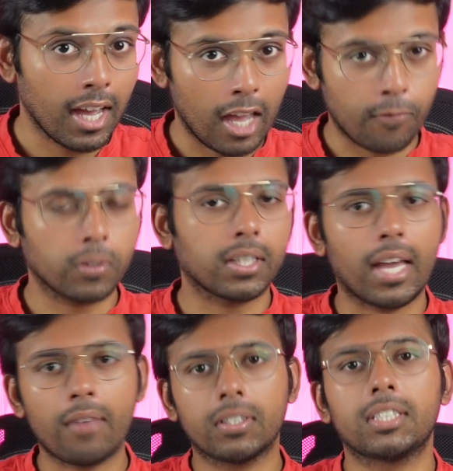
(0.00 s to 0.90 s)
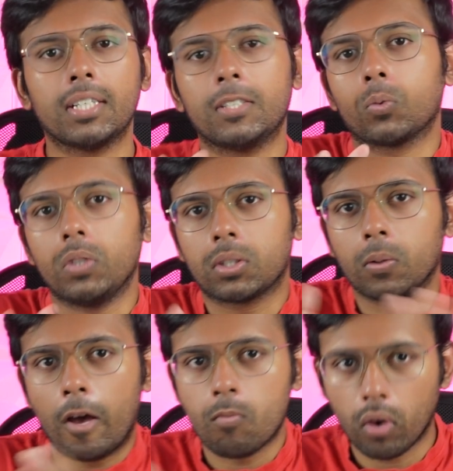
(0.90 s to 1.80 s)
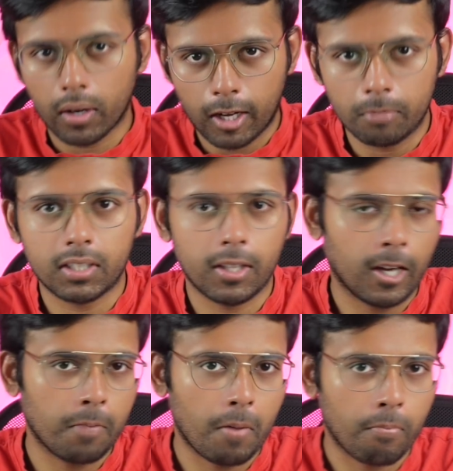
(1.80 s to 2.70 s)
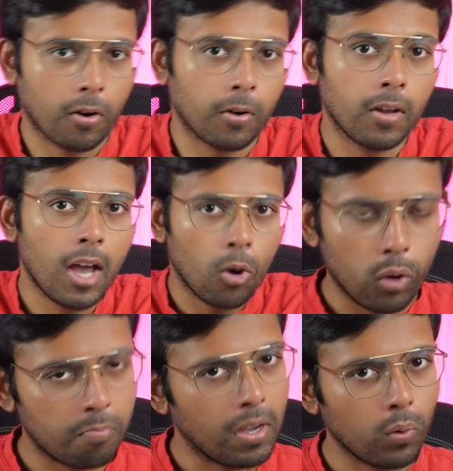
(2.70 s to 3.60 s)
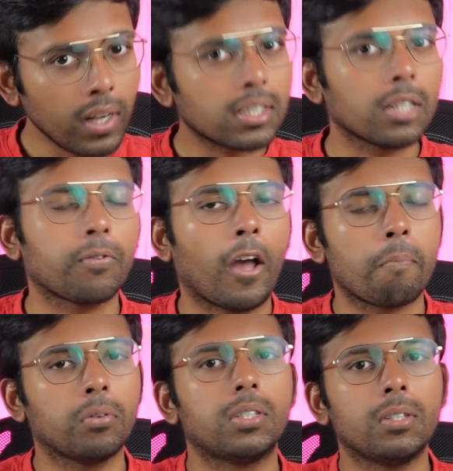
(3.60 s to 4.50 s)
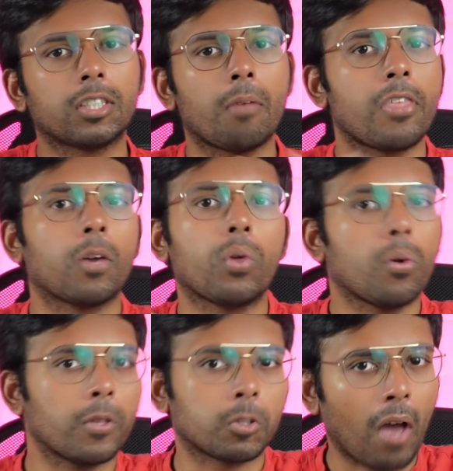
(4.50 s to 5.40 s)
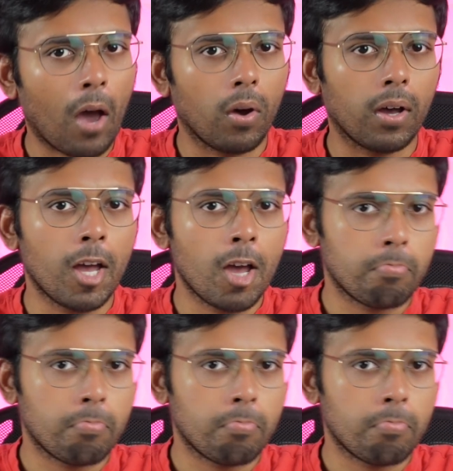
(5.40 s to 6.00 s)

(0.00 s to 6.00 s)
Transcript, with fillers: It feels like ever since we saw M1 come to the iPad Pro, We've been waiting for Apple to do something with all this power,